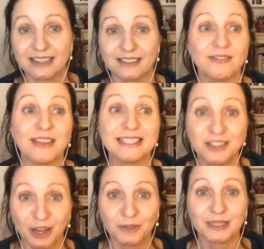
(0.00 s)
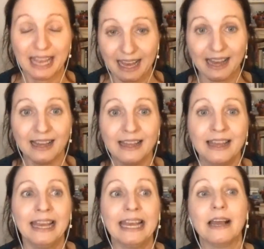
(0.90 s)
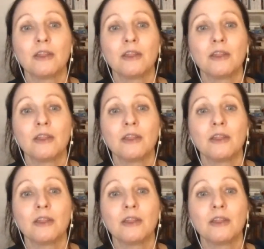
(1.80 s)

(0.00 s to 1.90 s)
Then they don't care. Mm.